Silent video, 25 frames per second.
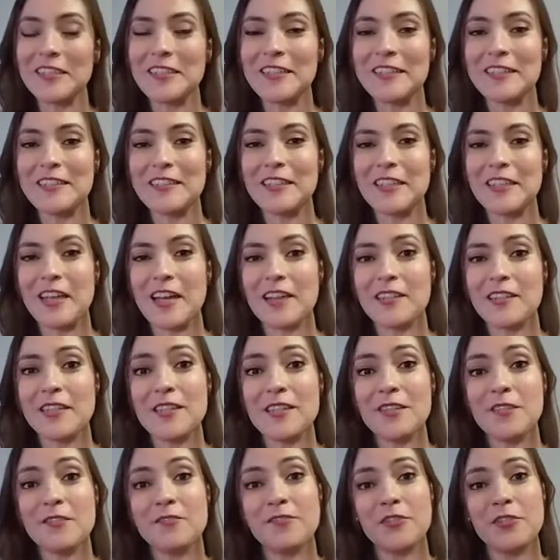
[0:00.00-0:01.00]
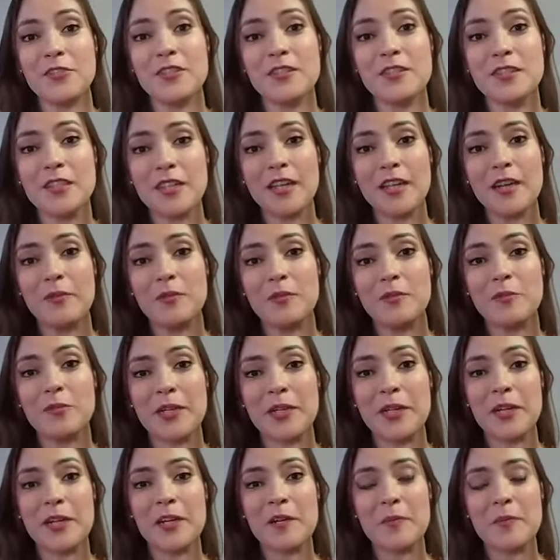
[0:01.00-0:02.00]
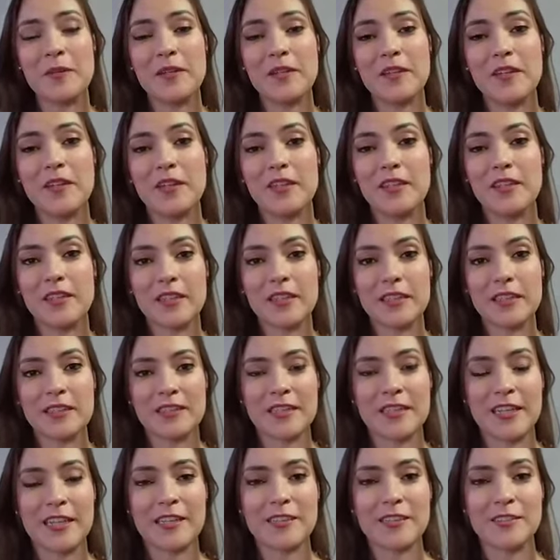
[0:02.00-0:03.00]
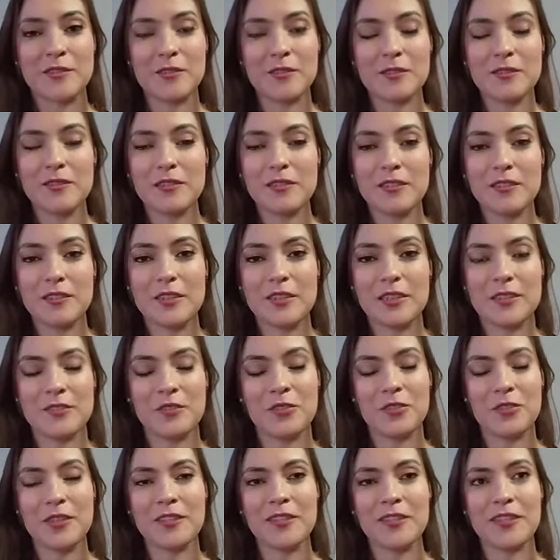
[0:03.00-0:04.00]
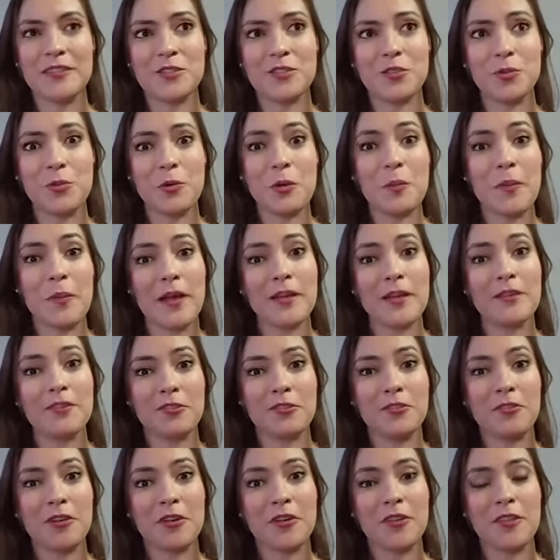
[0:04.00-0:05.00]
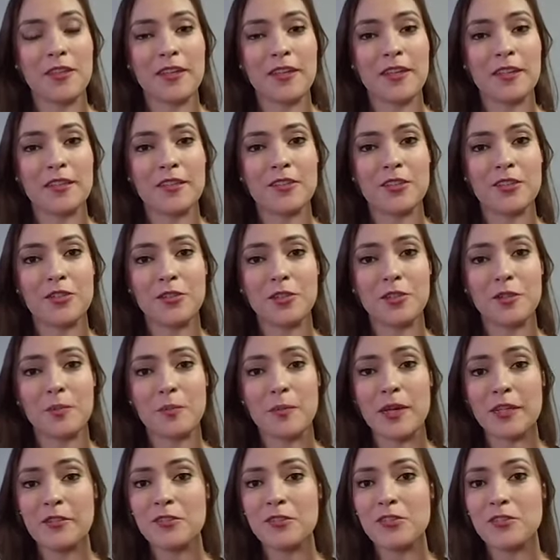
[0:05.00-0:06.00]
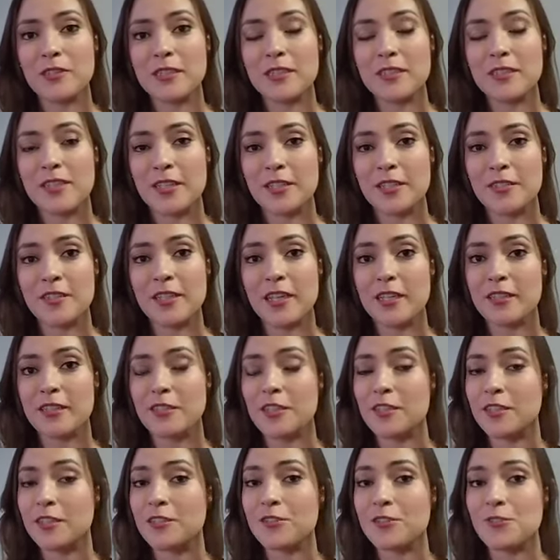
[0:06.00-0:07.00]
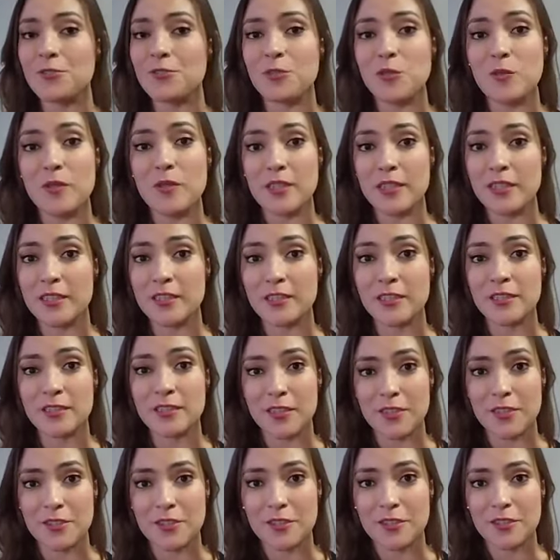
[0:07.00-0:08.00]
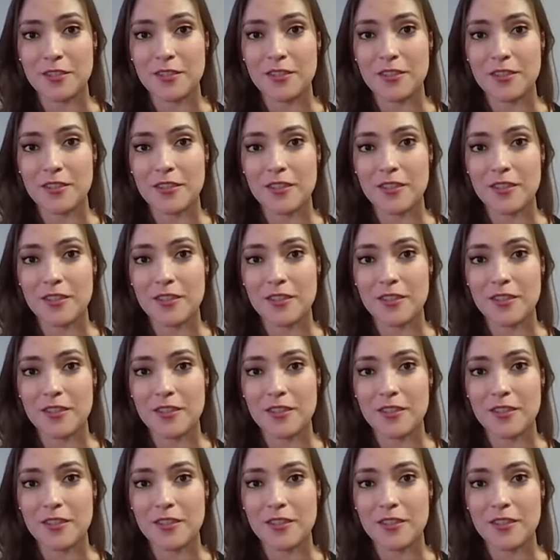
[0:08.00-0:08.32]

And I think the first thing I would bring up is that is to remind you all that your migratory status has nothing to do with these decisions.